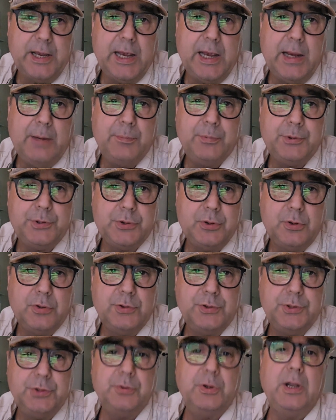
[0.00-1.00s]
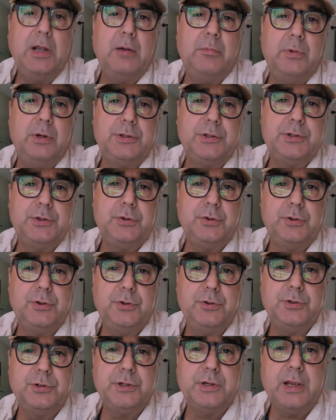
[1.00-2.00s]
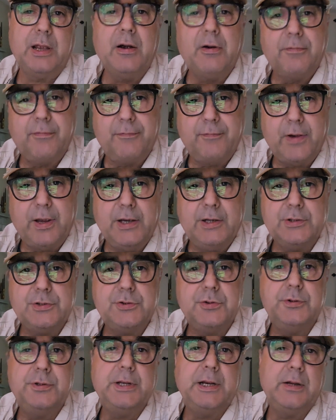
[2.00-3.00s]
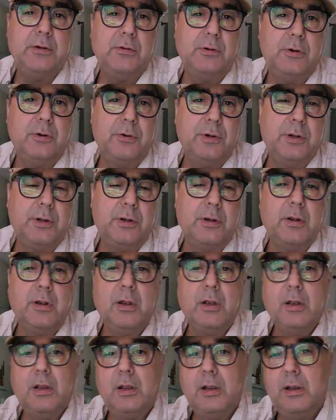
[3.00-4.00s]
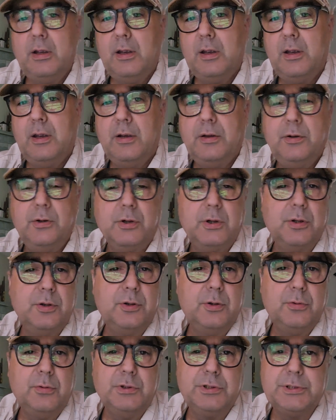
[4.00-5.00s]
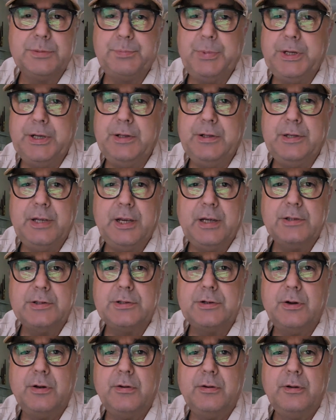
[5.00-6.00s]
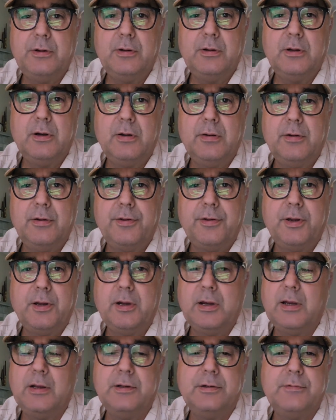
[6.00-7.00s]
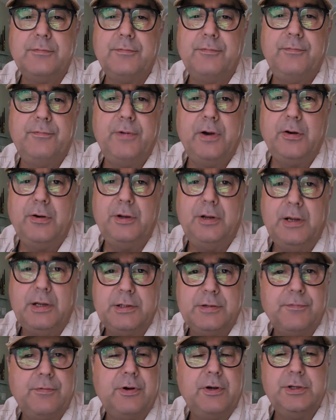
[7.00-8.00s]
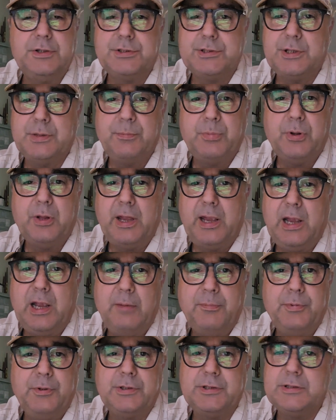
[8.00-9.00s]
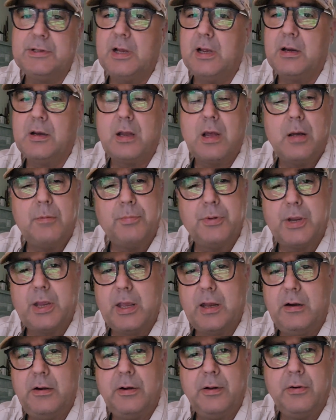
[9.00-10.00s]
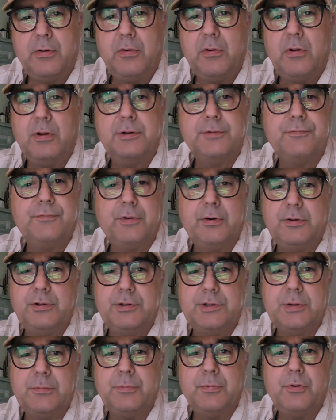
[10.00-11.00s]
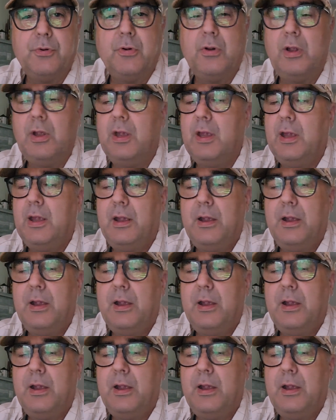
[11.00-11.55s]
the app shows you how much you're using, how fast you're downloading, you can do a speed test on the thing. It's a very simple app. It's not complicated at all. It's very simple